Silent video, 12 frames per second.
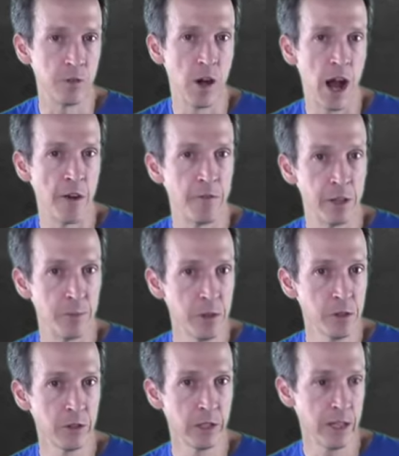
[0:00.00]
you'll have the
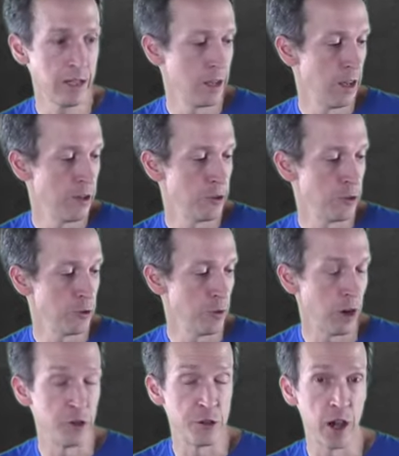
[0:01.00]
ability to
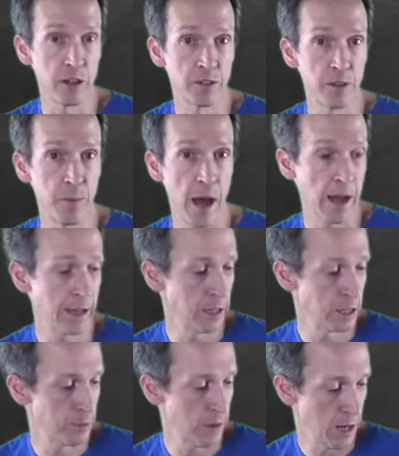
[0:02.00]
adjust the backing
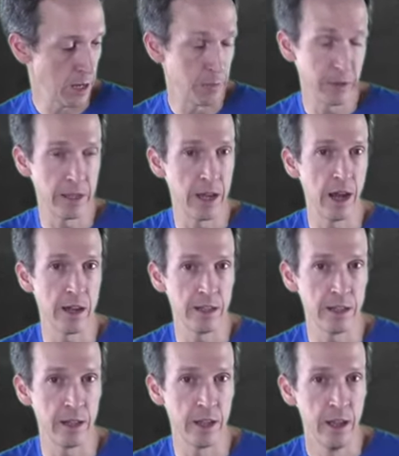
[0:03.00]
speed, but the
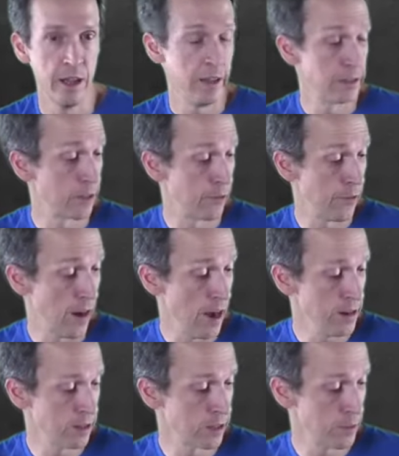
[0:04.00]
idea is to
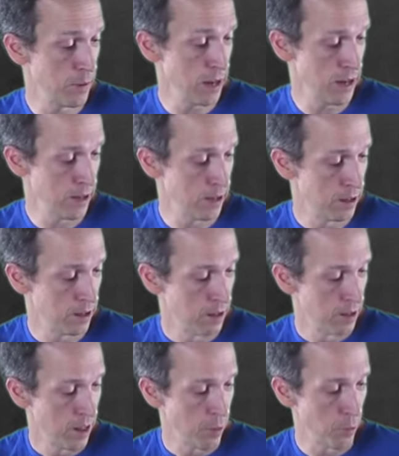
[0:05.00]
find a speed
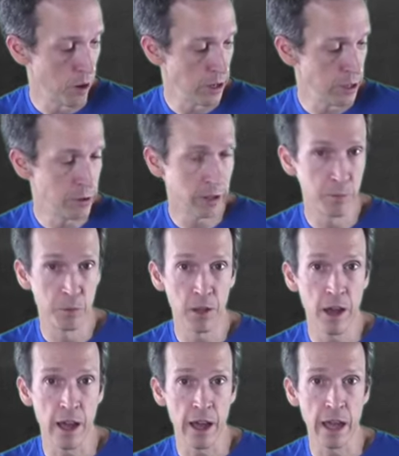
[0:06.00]
where you can
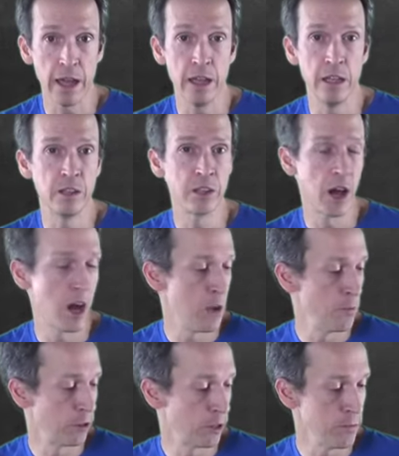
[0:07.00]
play in
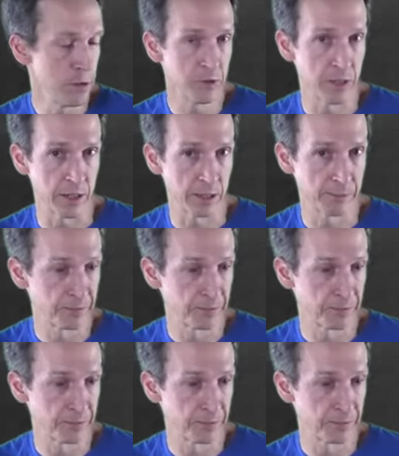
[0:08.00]
time with the music.